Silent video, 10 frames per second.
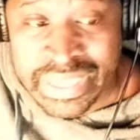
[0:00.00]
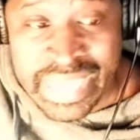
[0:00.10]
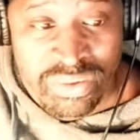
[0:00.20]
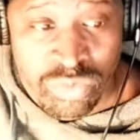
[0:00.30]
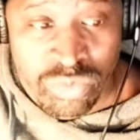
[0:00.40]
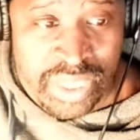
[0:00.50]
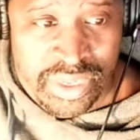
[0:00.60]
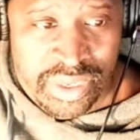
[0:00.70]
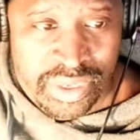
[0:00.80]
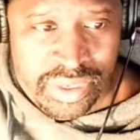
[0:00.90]
but guess
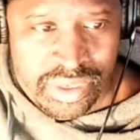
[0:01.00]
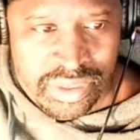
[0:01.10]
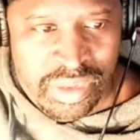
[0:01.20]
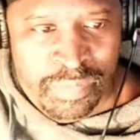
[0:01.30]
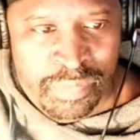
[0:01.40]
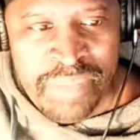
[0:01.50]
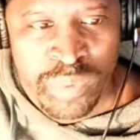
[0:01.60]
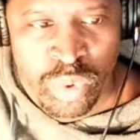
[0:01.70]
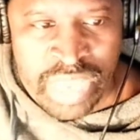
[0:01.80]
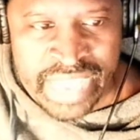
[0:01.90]
what? The
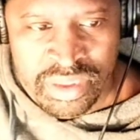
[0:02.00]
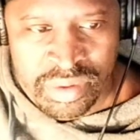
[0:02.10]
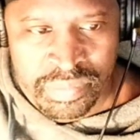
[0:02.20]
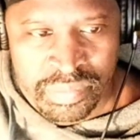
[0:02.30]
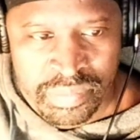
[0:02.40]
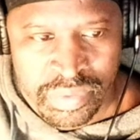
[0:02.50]
people like them.